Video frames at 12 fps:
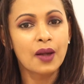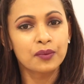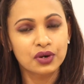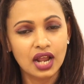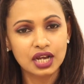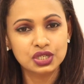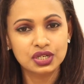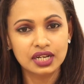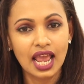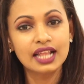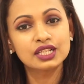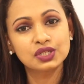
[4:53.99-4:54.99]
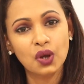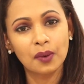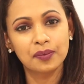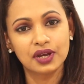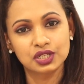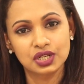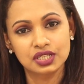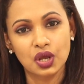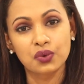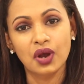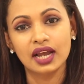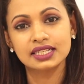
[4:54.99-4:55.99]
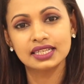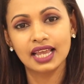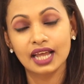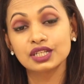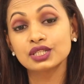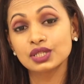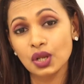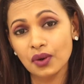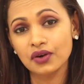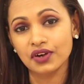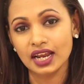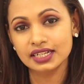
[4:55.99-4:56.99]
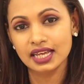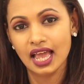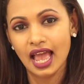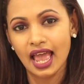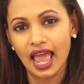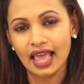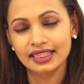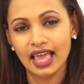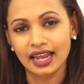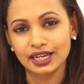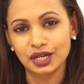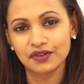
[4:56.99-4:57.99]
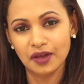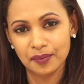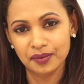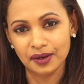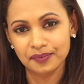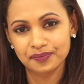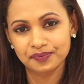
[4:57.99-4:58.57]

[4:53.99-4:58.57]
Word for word: production and stock purchase rising at a slower rate than in November.